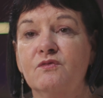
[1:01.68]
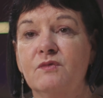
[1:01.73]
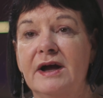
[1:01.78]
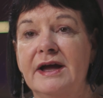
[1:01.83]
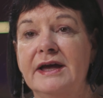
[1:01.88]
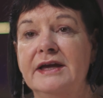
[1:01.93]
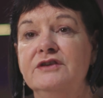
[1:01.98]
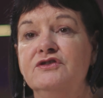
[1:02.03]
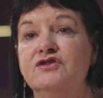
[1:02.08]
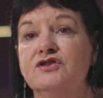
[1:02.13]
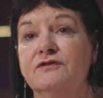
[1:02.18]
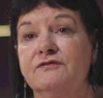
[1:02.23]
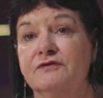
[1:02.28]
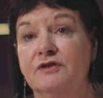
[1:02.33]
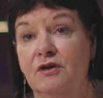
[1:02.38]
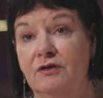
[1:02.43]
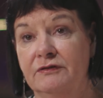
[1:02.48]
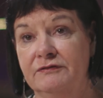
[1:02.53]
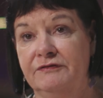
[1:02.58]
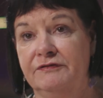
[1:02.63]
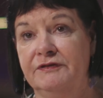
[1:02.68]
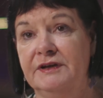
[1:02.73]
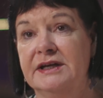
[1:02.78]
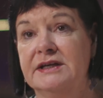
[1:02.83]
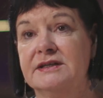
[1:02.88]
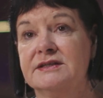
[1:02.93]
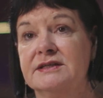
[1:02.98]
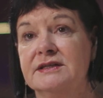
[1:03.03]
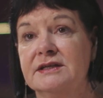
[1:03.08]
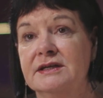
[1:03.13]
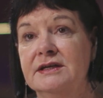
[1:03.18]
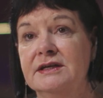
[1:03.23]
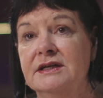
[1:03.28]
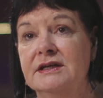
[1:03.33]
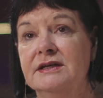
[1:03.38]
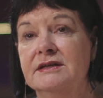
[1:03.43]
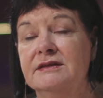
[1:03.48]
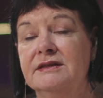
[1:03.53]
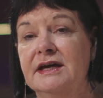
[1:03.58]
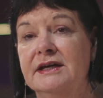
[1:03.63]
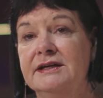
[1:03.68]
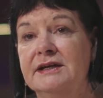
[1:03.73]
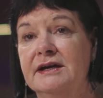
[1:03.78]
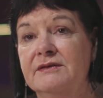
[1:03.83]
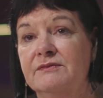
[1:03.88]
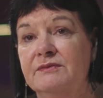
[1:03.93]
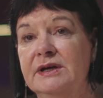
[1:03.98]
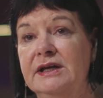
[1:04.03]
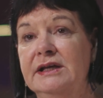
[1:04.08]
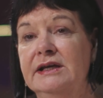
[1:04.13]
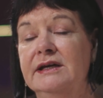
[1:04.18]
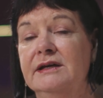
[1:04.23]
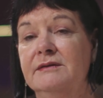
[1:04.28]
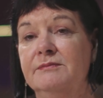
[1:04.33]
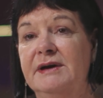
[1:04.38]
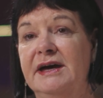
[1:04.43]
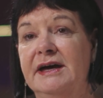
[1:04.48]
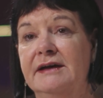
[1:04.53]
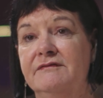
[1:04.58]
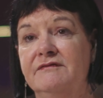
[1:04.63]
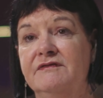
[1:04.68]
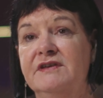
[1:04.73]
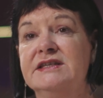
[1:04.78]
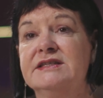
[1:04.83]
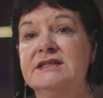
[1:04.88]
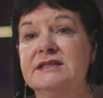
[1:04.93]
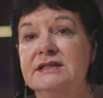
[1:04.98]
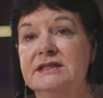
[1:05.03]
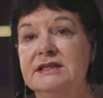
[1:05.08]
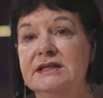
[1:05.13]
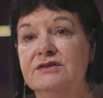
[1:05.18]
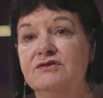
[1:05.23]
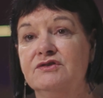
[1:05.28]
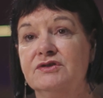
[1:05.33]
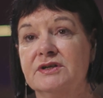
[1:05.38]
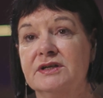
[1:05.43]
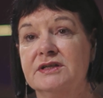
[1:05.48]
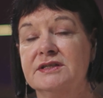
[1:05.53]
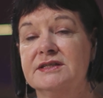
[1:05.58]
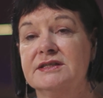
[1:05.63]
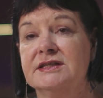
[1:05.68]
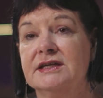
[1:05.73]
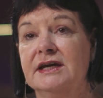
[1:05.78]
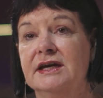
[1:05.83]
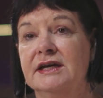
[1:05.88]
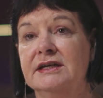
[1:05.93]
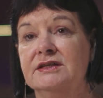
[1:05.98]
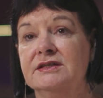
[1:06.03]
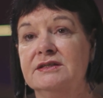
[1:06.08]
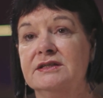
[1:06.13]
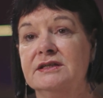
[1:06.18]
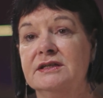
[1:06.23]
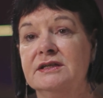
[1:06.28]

range of conflicts that are really about vested interests and